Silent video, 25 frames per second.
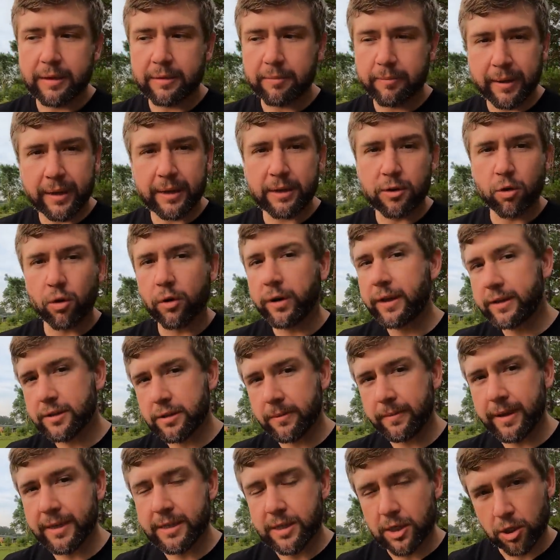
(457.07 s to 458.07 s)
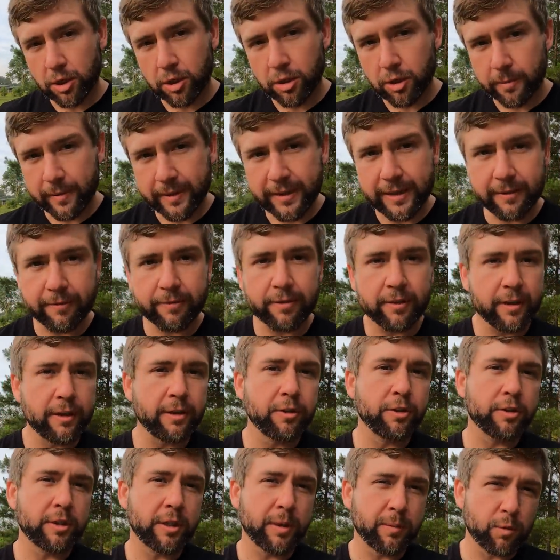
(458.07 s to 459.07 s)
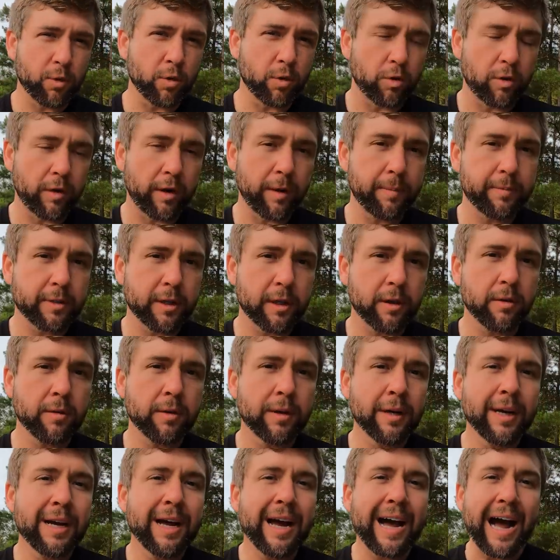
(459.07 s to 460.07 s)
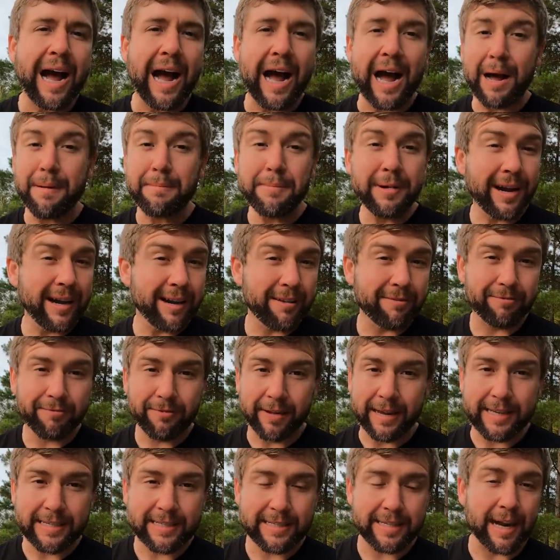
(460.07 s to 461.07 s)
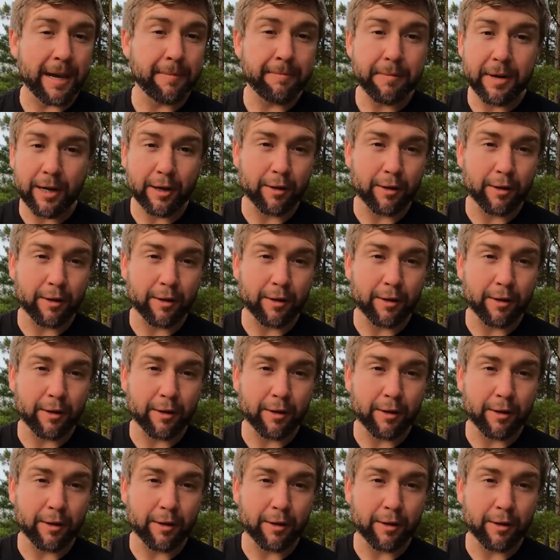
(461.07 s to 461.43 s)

Bitcoin to me is a little bit different than your typical crypto. I'm not tied